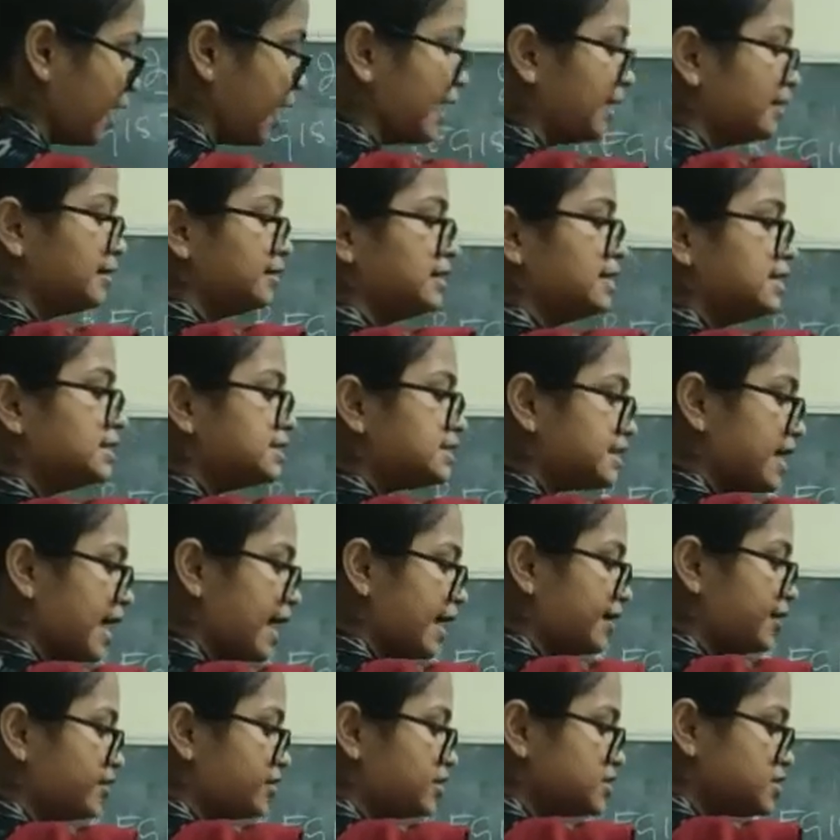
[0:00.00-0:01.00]
and this
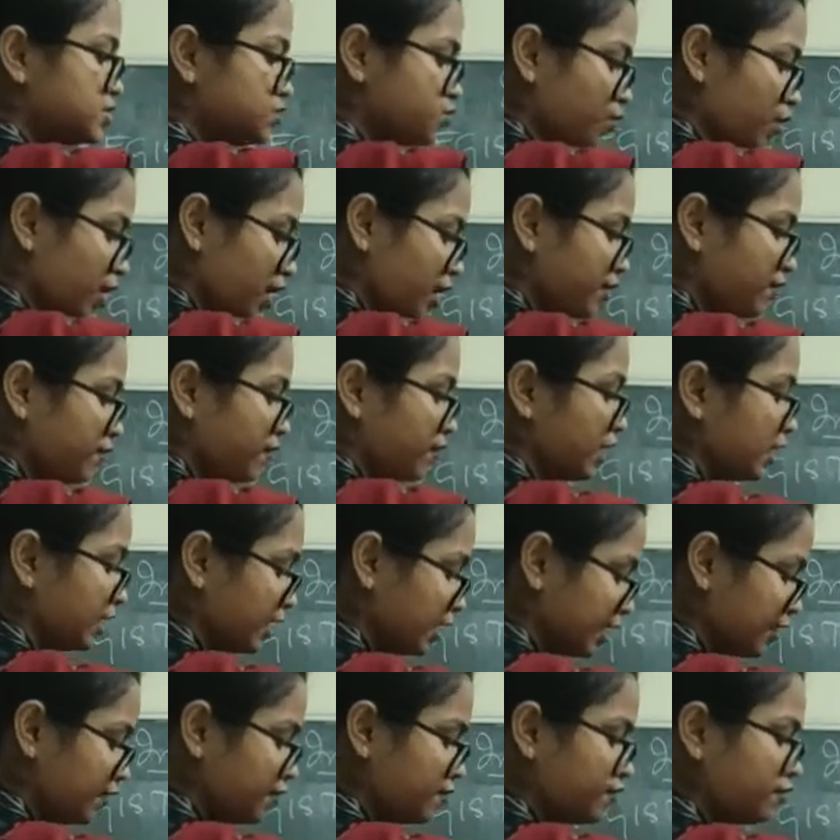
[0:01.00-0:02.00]
address 1 will
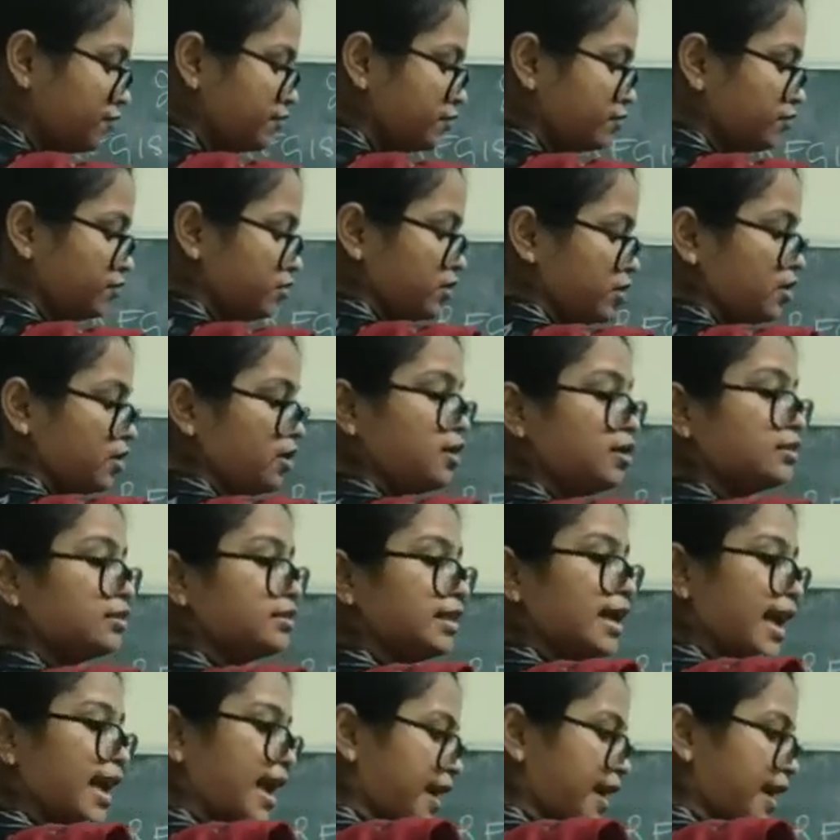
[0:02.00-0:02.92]
give the